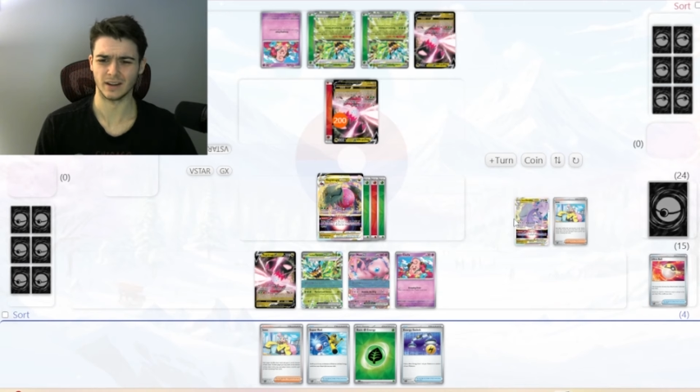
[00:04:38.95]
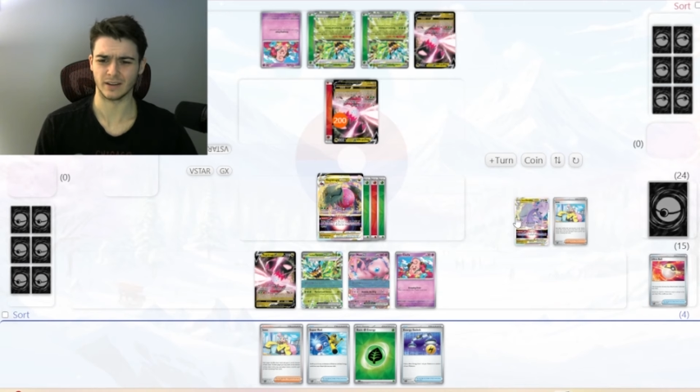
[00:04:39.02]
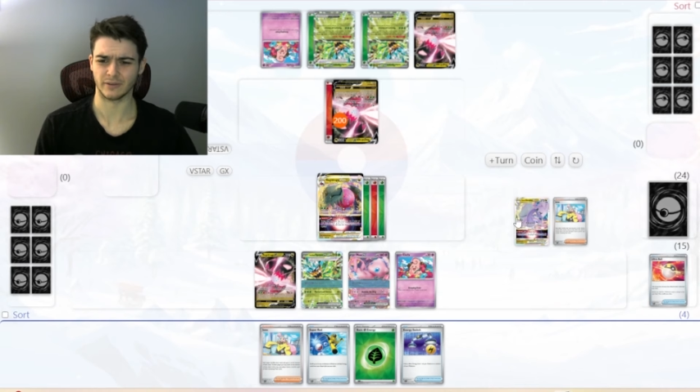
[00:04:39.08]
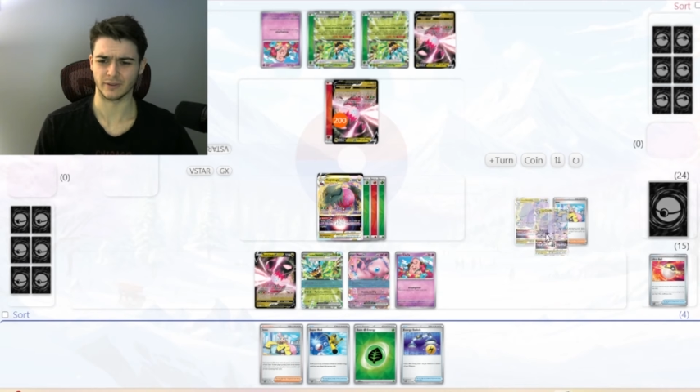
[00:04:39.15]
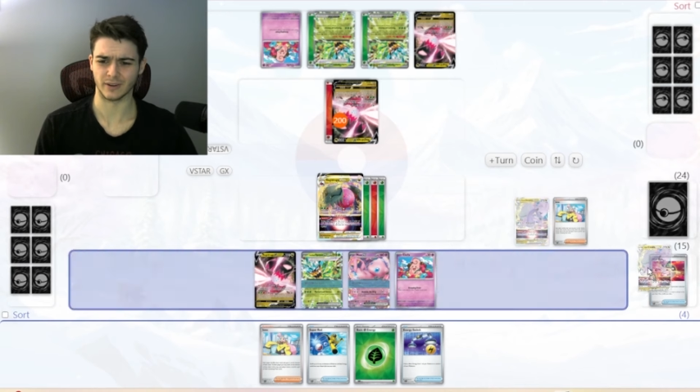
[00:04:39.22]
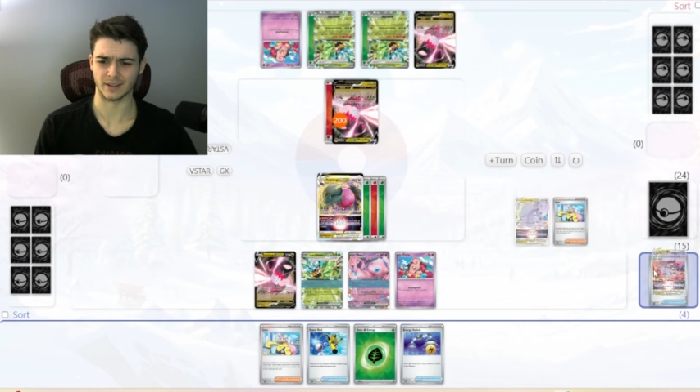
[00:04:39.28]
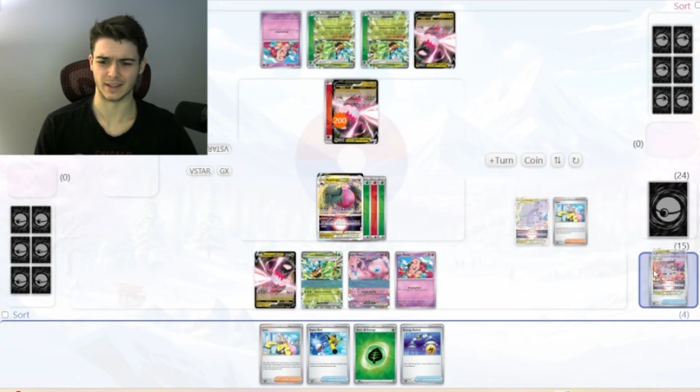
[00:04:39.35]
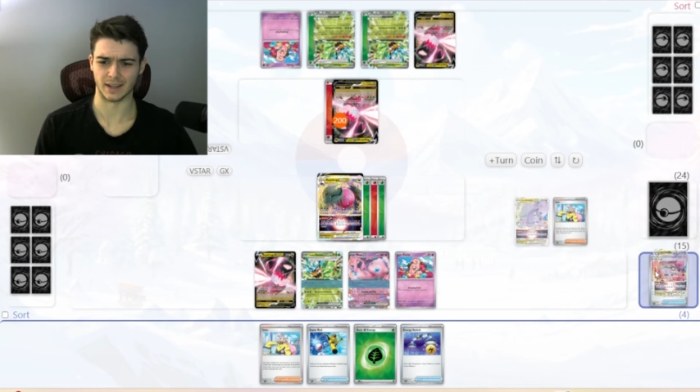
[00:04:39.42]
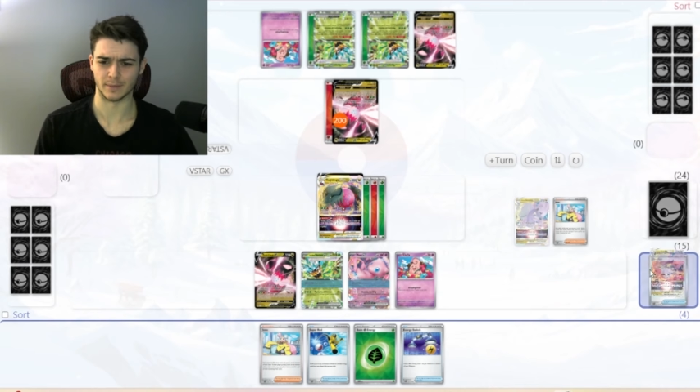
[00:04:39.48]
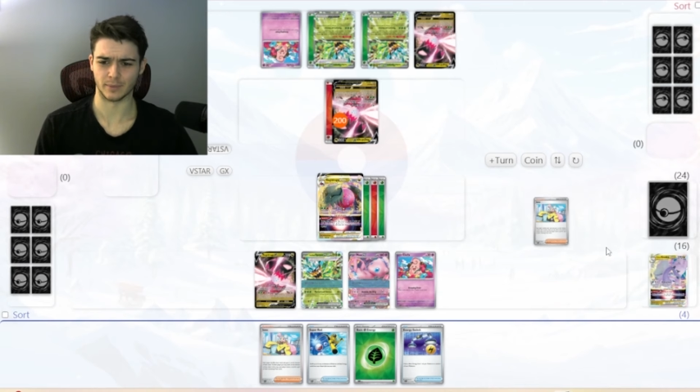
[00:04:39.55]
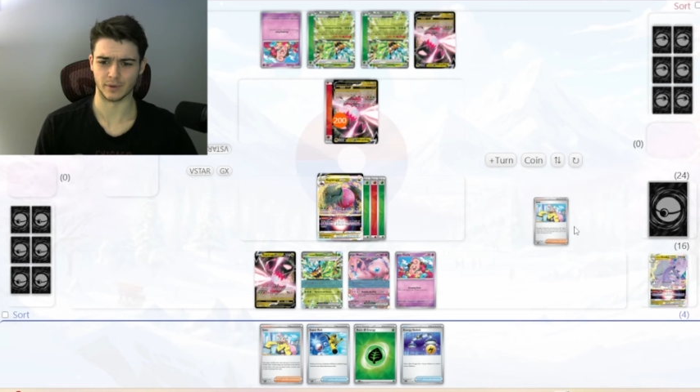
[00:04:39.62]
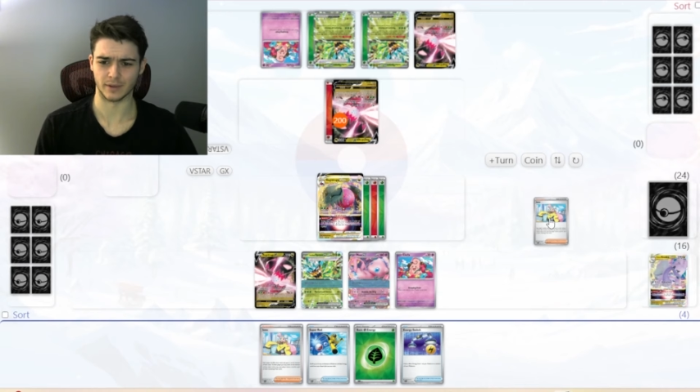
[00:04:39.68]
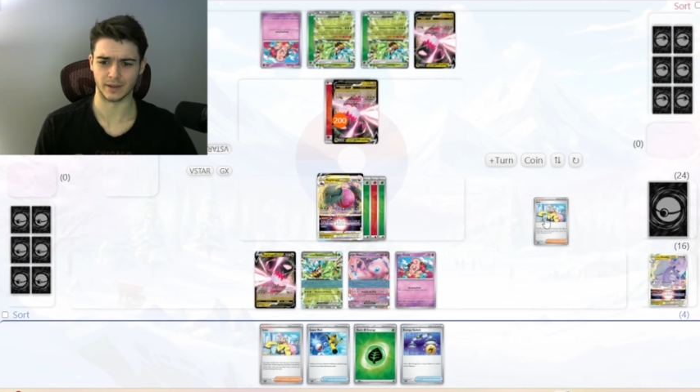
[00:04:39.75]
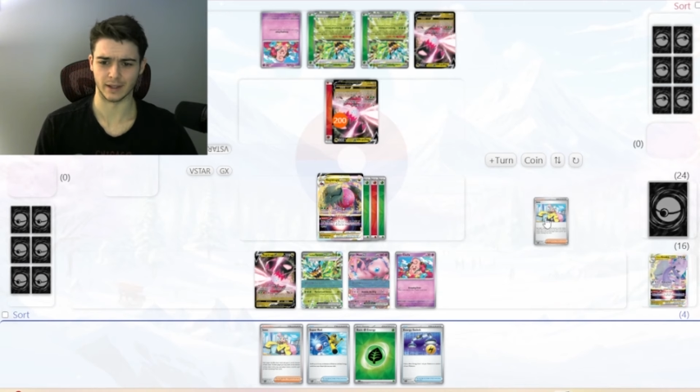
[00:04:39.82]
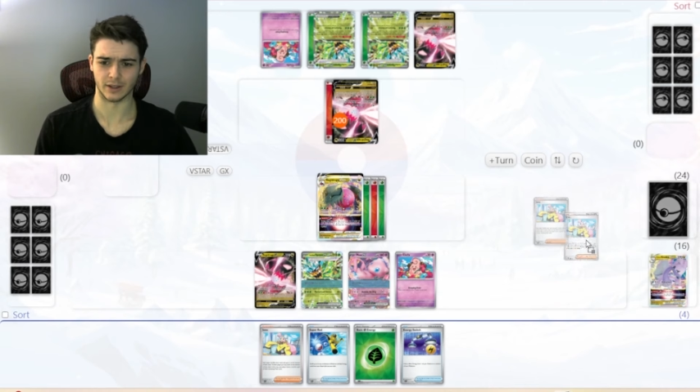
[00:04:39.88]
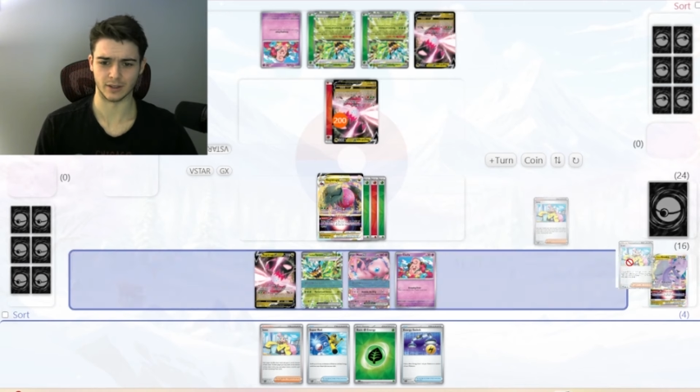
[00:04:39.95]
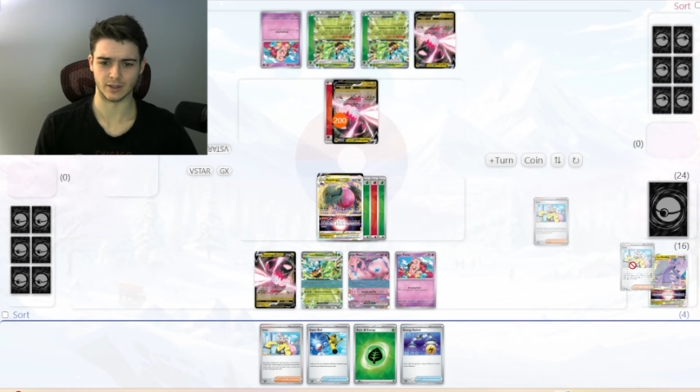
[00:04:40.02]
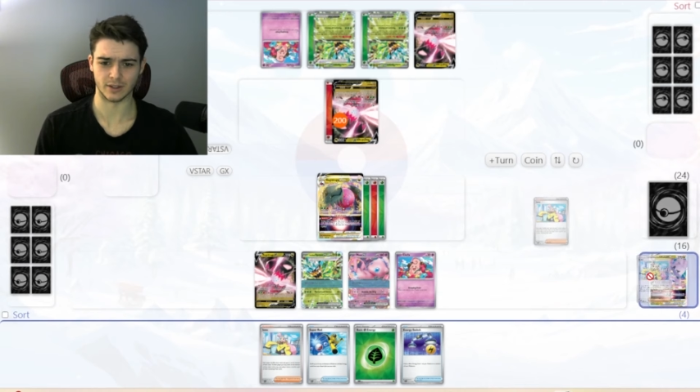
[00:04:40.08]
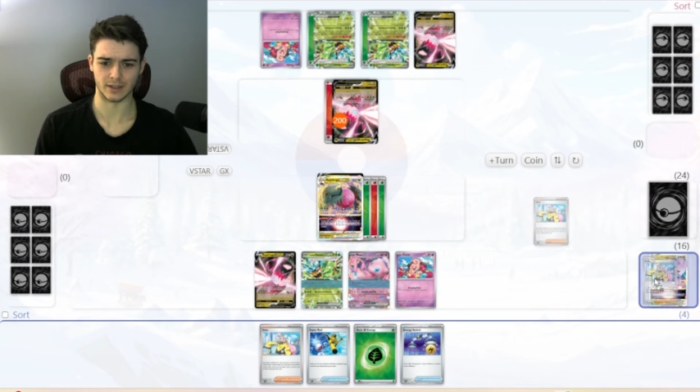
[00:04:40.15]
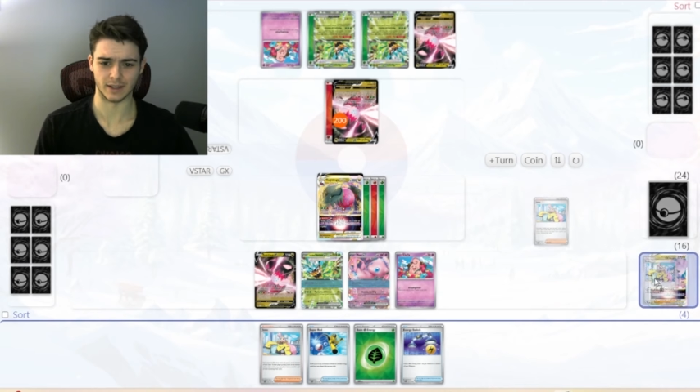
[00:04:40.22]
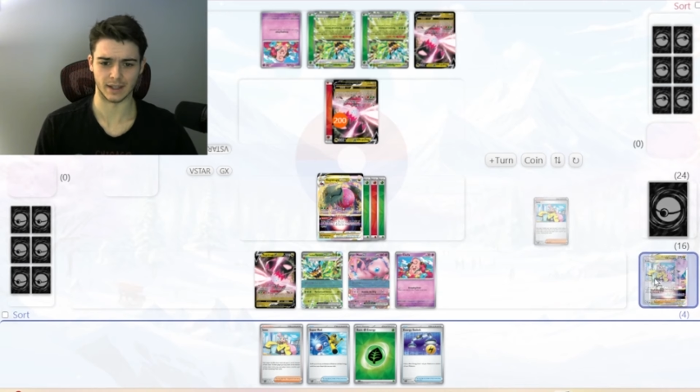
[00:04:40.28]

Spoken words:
For example, they could just